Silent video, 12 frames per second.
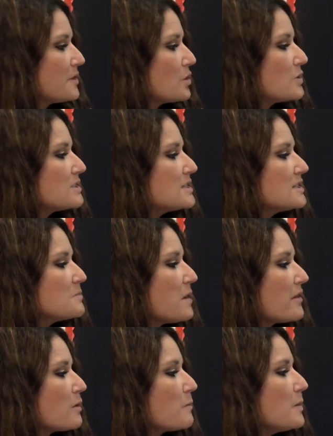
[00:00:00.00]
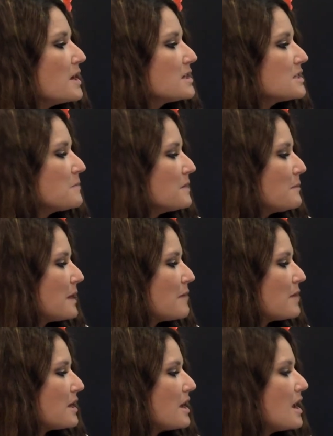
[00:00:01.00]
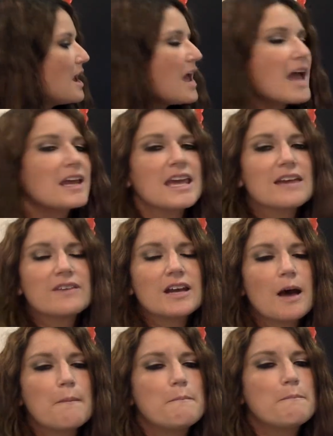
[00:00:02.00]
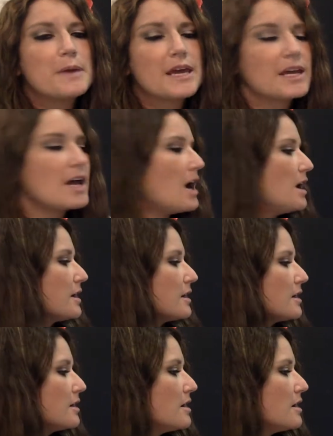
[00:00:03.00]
Kristen's mother picked up the baby and gave it a big hug.